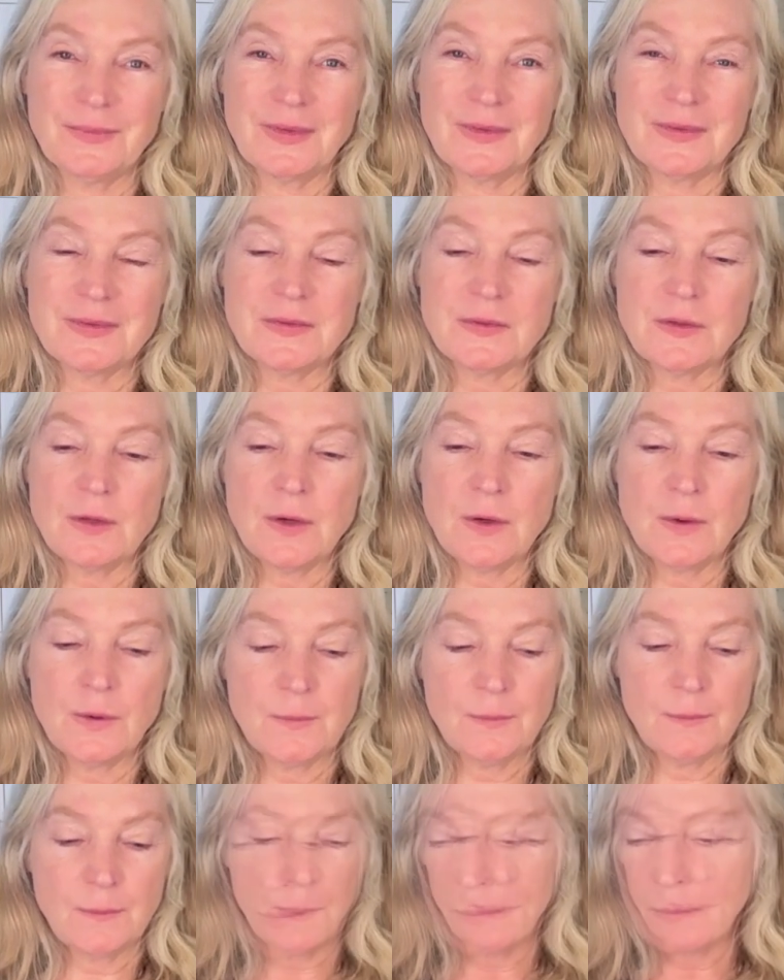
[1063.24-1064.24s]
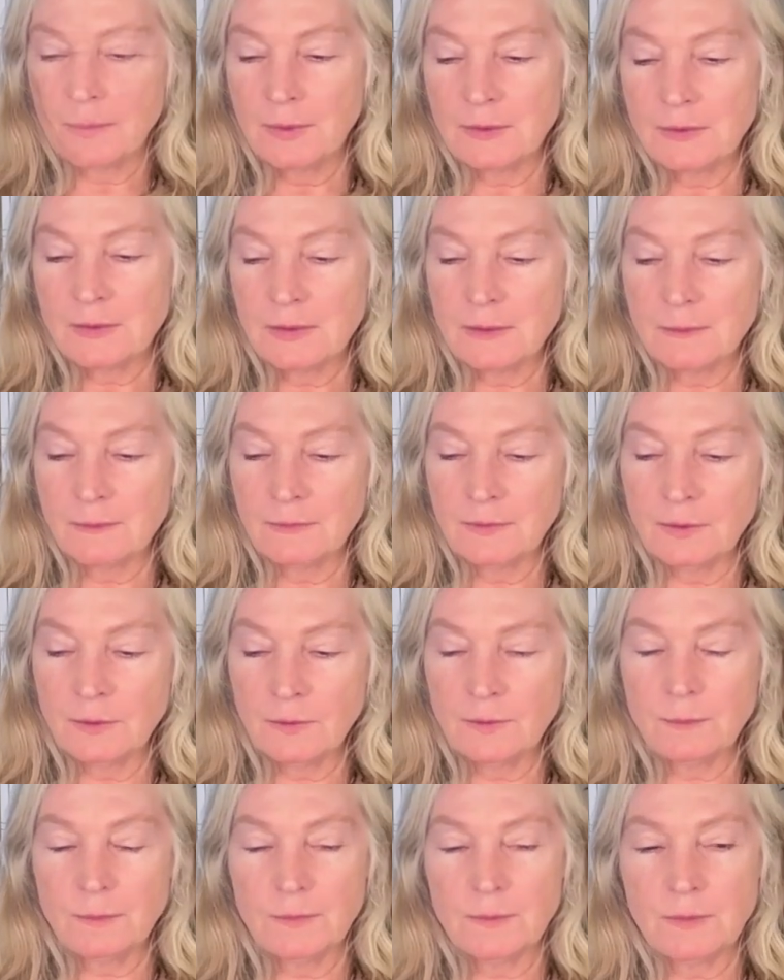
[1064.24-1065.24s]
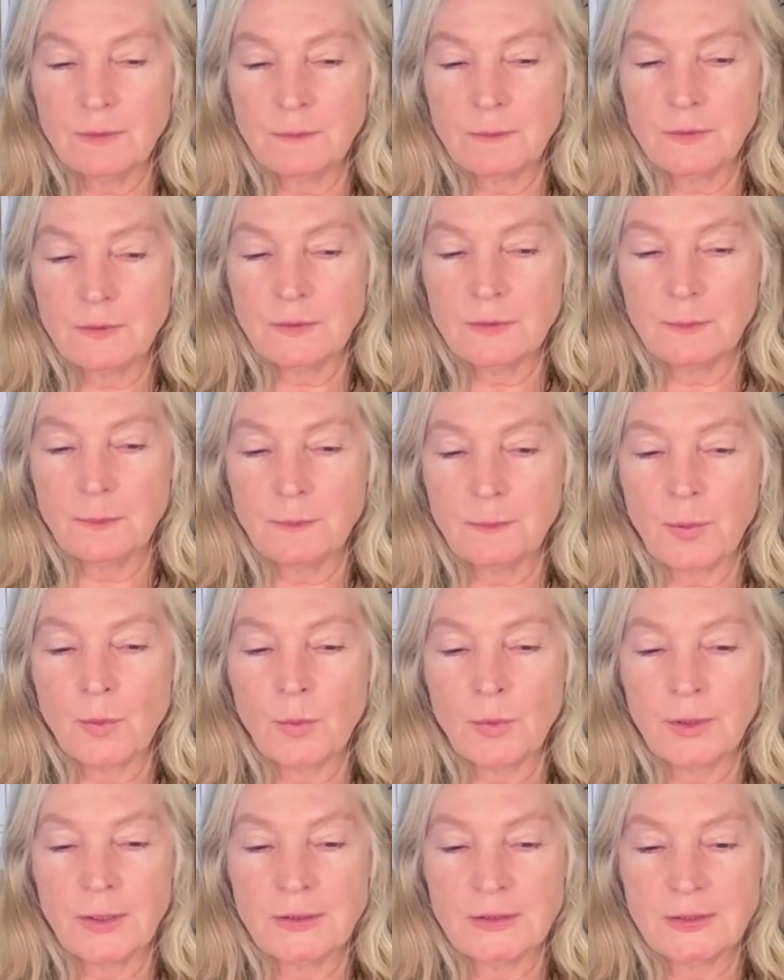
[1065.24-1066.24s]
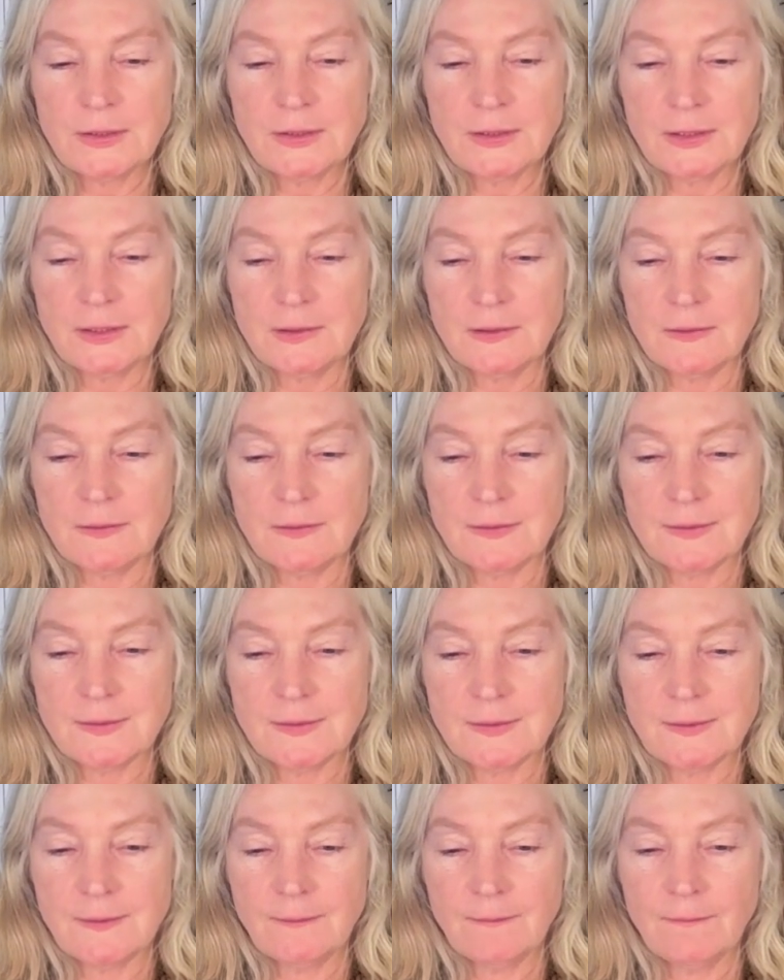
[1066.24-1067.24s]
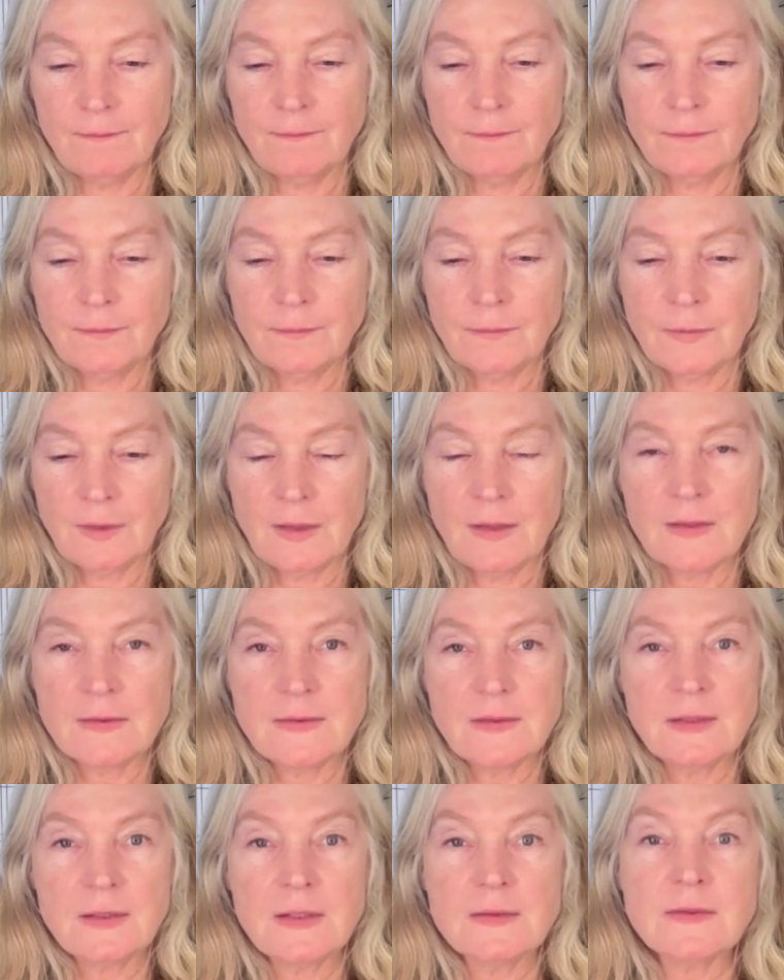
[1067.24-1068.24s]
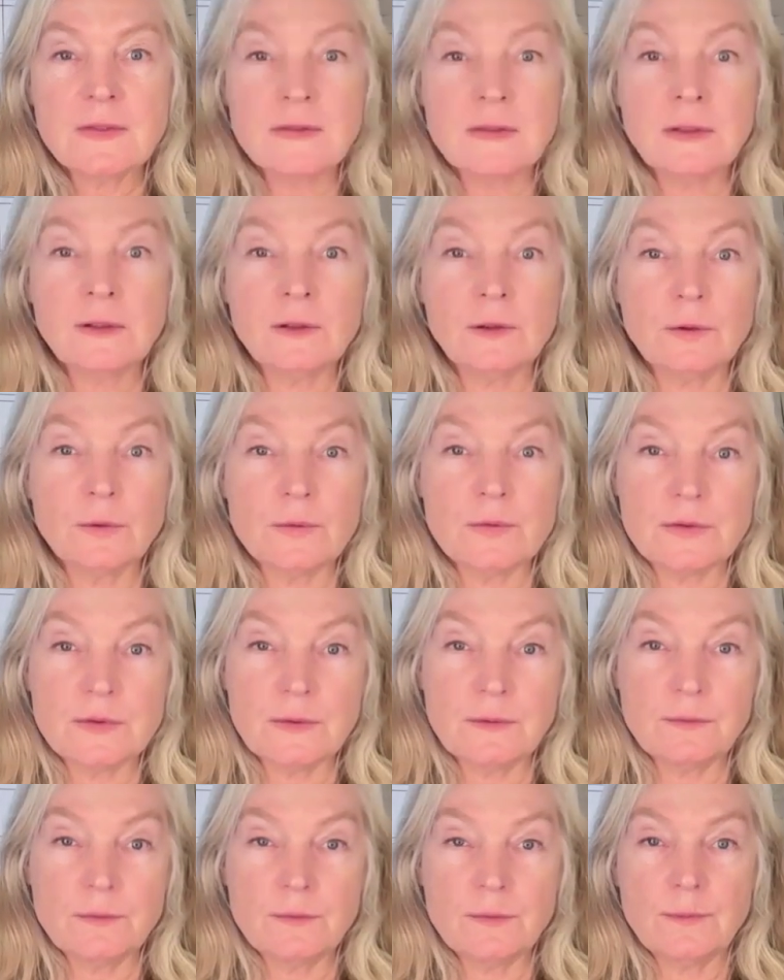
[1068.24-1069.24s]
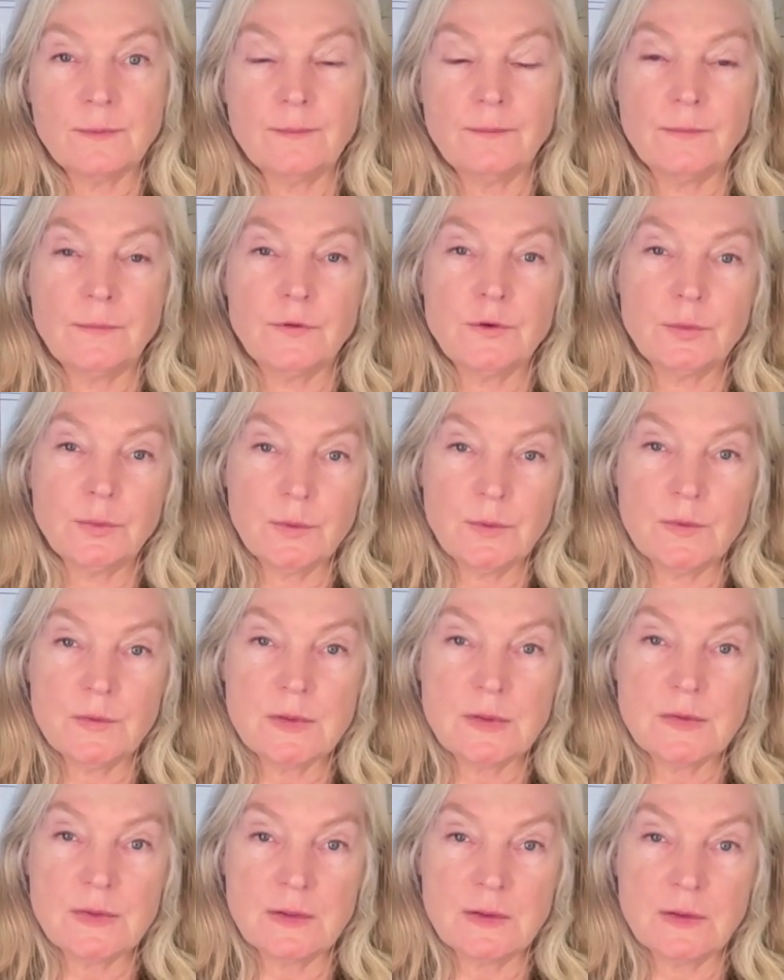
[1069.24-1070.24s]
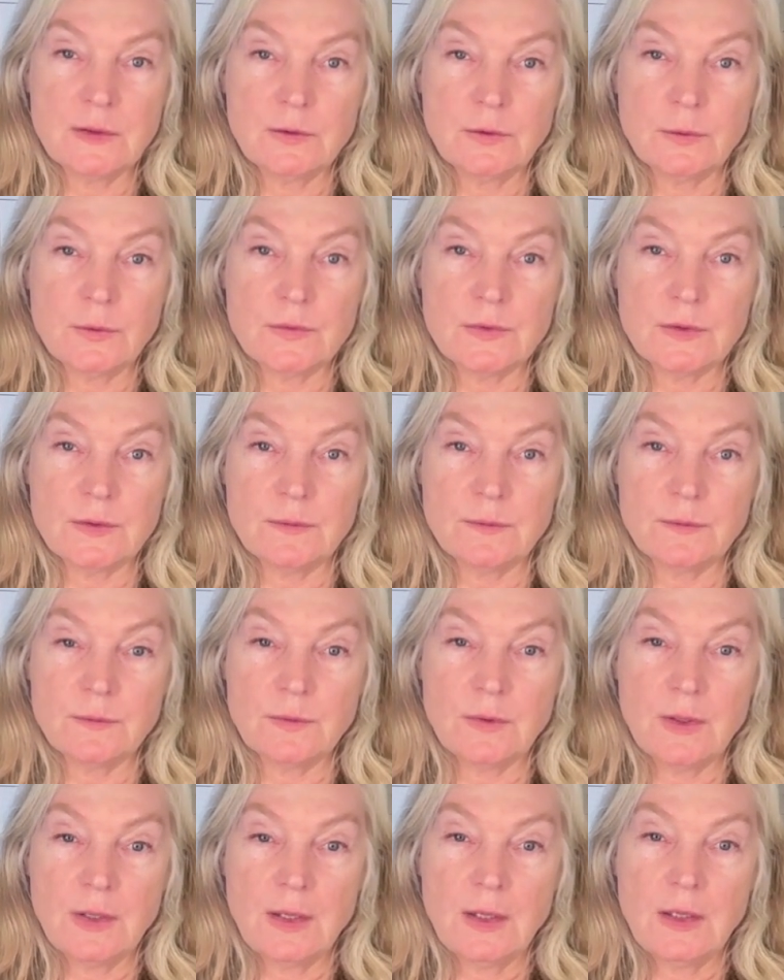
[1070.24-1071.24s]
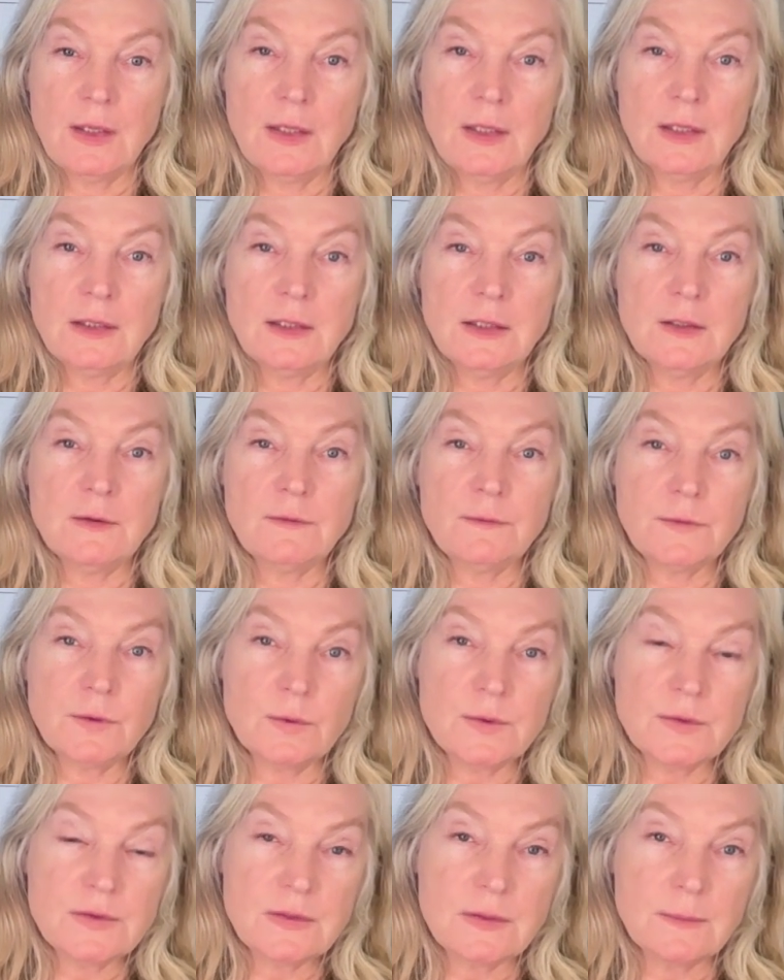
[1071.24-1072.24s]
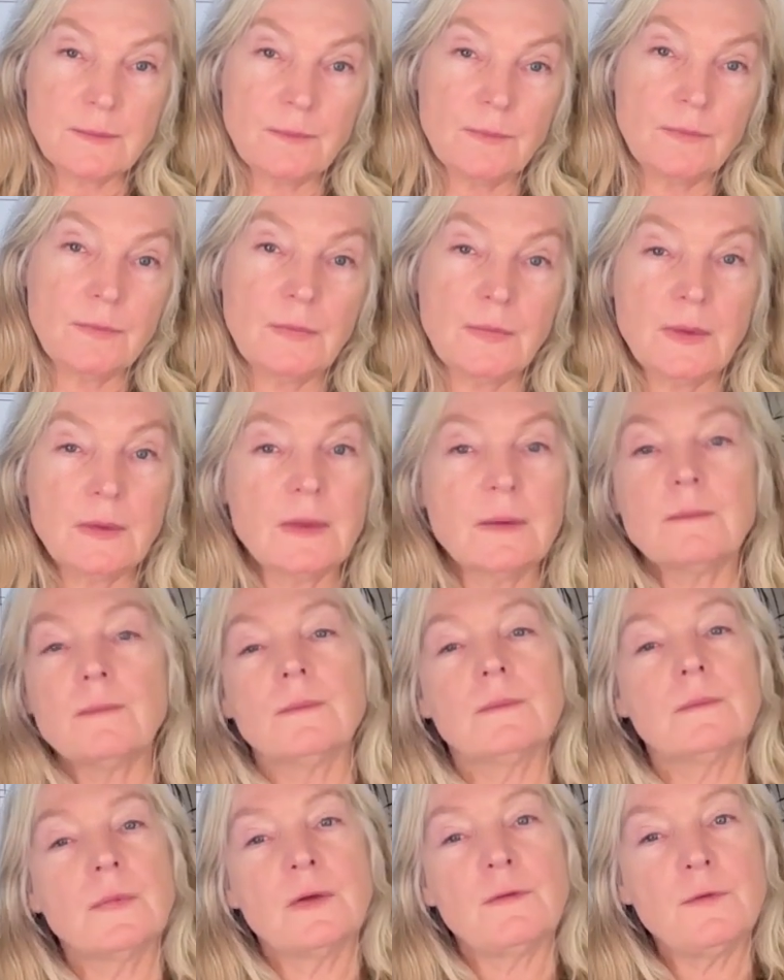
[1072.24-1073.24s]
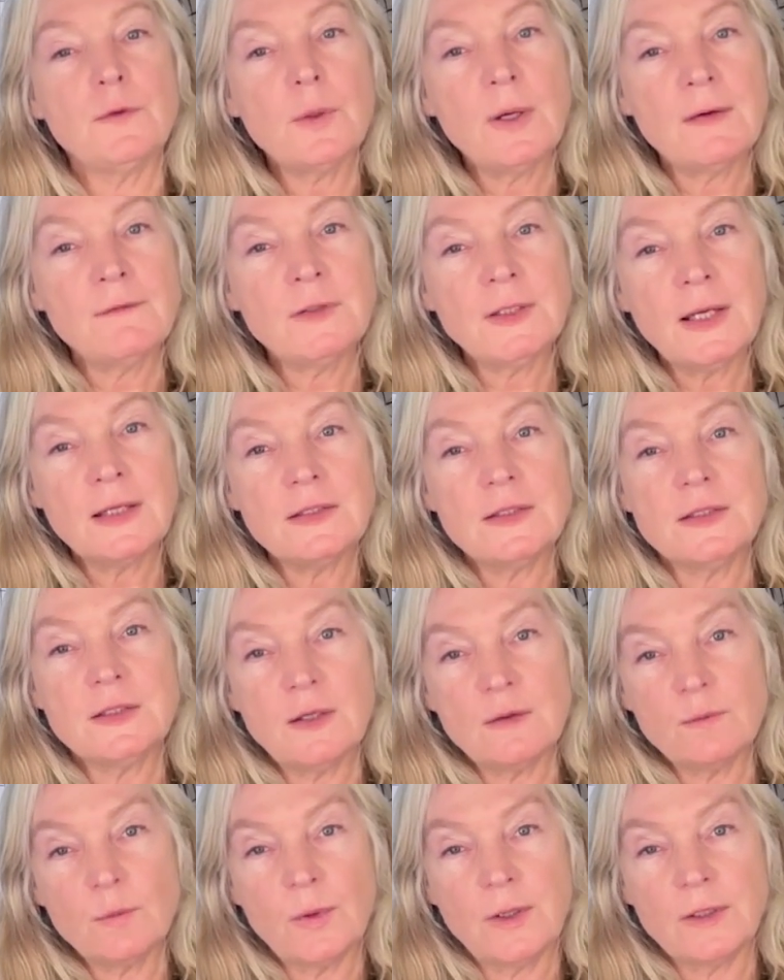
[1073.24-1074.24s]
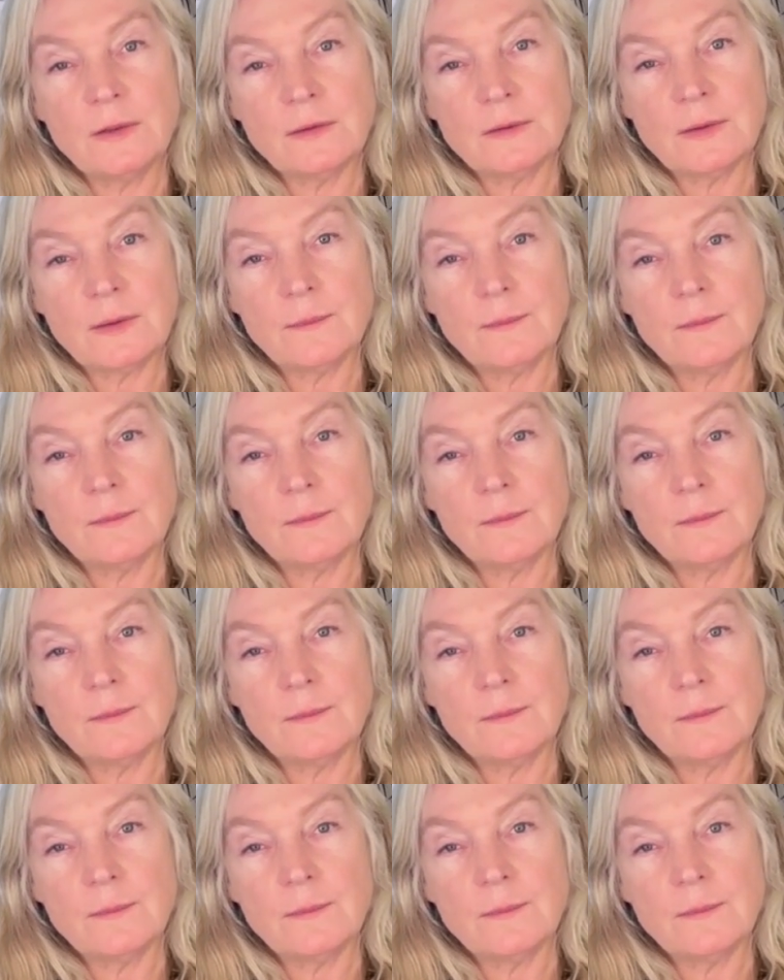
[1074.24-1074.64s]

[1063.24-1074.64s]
So, but the point is and it's inclusive. Truth is inclusive. And if you have an idea of what